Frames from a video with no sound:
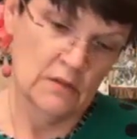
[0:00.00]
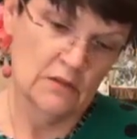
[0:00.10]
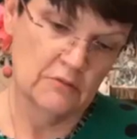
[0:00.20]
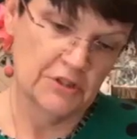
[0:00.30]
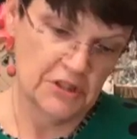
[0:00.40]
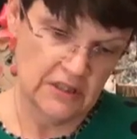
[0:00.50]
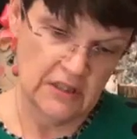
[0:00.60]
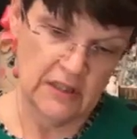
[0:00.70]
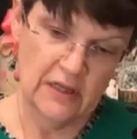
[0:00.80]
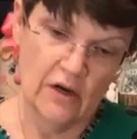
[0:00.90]
So we're just
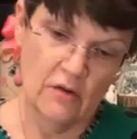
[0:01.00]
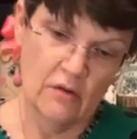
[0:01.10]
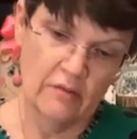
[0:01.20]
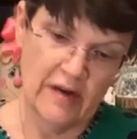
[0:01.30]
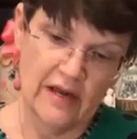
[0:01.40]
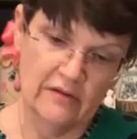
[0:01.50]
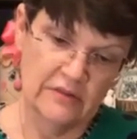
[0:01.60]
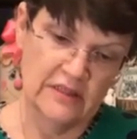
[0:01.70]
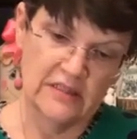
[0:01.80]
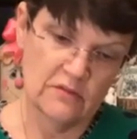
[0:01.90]
going to go
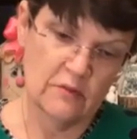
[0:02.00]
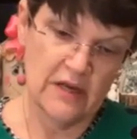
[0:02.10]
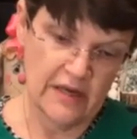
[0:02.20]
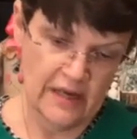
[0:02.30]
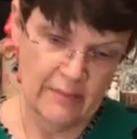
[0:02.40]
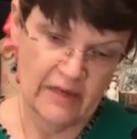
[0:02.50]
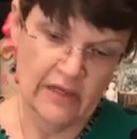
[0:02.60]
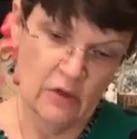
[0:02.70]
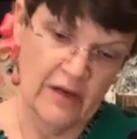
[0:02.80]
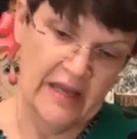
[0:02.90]
around this way. I'm going to
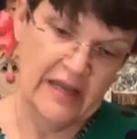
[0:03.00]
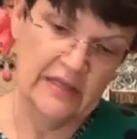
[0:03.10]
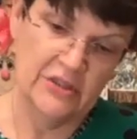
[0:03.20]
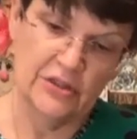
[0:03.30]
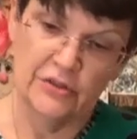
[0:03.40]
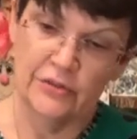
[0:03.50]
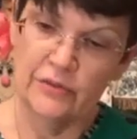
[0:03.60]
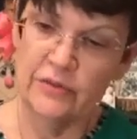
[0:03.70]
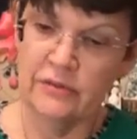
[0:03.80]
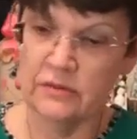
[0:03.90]
go ahead and
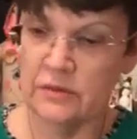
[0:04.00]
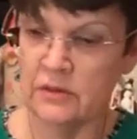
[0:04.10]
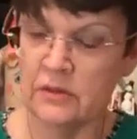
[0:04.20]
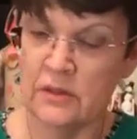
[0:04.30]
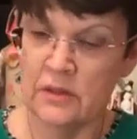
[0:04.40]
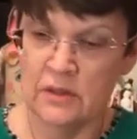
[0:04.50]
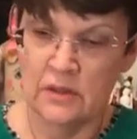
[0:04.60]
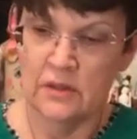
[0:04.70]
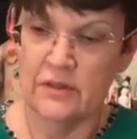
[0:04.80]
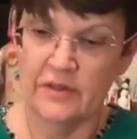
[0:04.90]
do
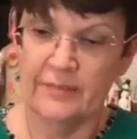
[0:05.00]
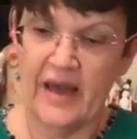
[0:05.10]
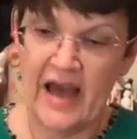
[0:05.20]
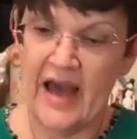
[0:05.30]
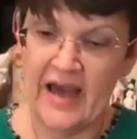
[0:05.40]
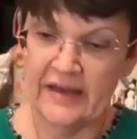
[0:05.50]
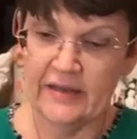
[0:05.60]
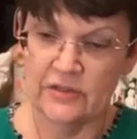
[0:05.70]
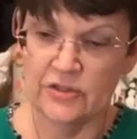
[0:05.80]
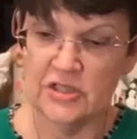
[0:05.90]
the
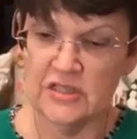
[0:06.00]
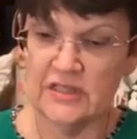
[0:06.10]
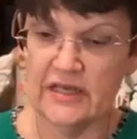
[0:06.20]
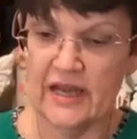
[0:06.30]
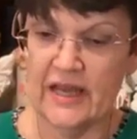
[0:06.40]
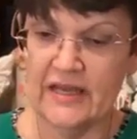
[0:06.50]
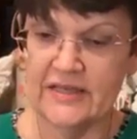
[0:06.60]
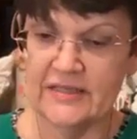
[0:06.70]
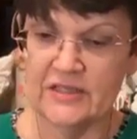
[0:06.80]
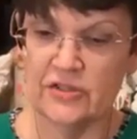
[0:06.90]
back just in
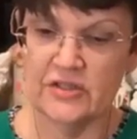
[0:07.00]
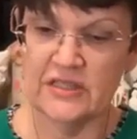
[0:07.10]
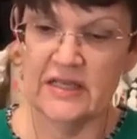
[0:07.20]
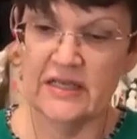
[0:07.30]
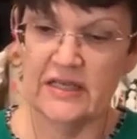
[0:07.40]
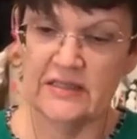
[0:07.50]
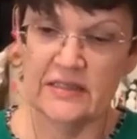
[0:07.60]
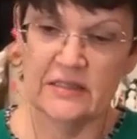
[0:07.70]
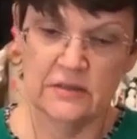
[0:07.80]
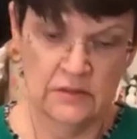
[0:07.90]
case you see
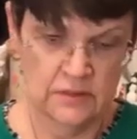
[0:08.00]
it.